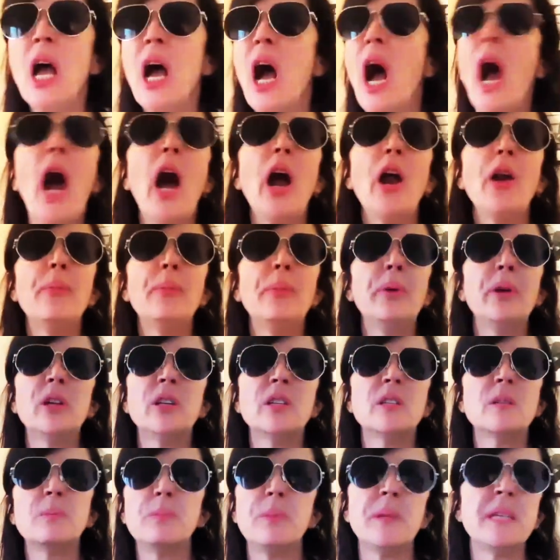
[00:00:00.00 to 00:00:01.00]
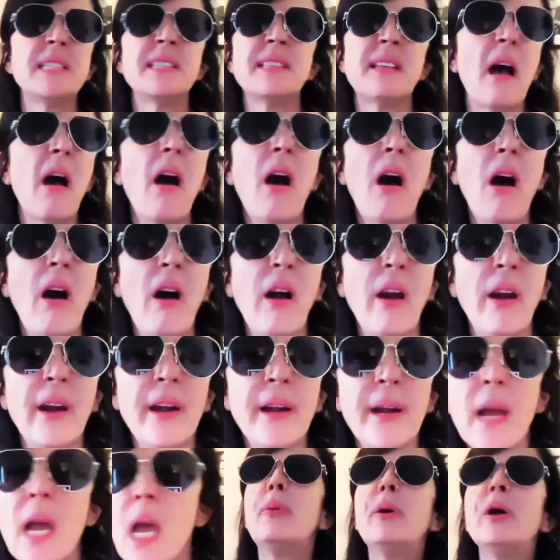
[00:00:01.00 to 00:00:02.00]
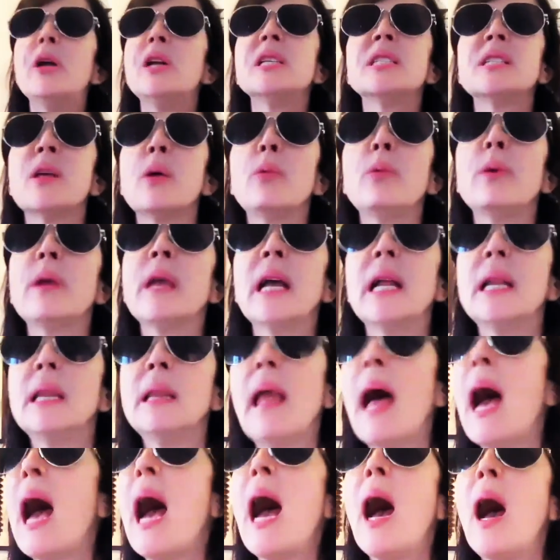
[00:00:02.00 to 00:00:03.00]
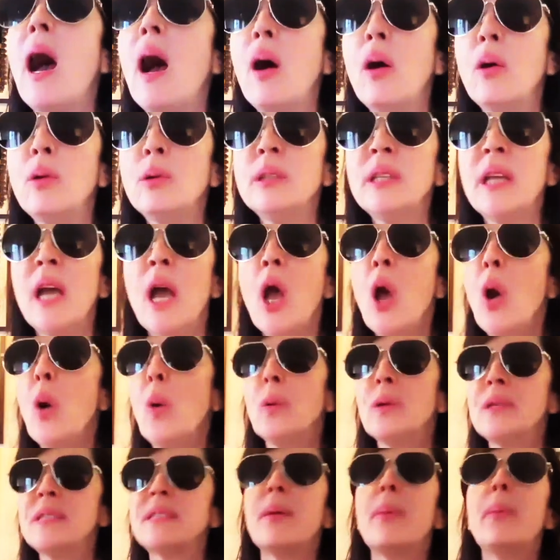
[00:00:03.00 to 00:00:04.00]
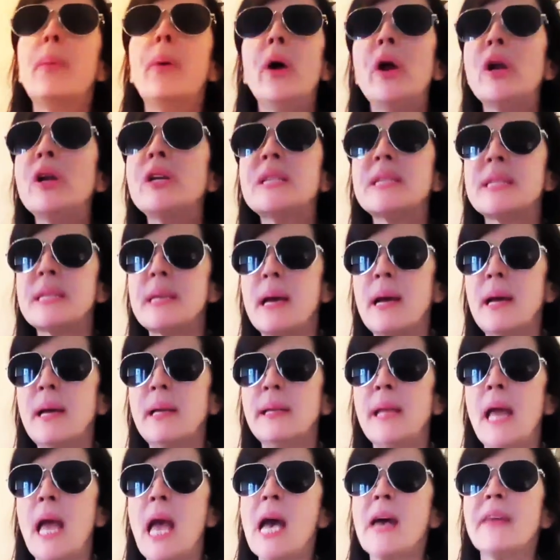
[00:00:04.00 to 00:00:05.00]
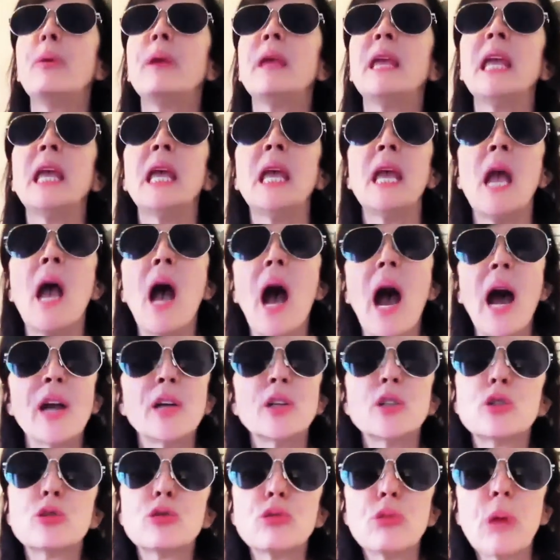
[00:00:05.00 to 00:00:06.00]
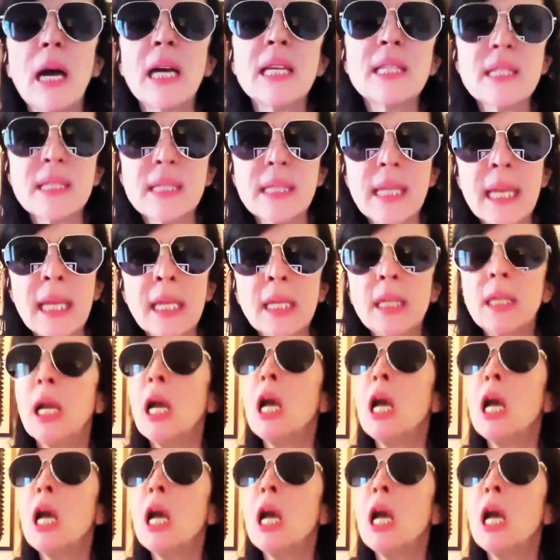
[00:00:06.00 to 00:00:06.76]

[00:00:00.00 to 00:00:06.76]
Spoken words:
Harper's Bazaar. The person we allowed was the person we are trusting